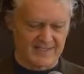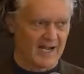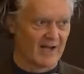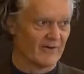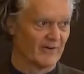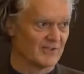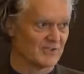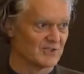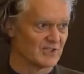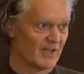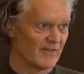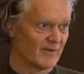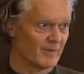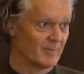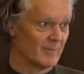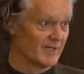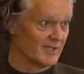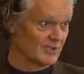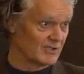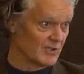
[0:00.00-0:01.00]
Down in
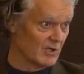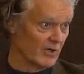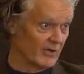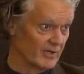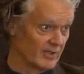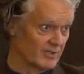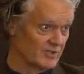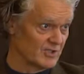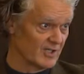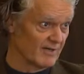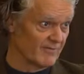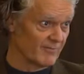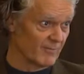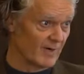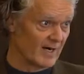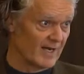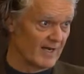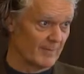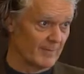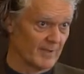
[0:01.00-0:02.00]
southern Minnesota, Jeff
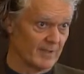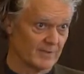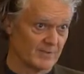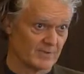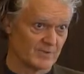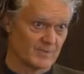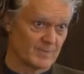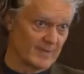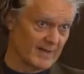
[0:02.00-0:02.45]
Robbins,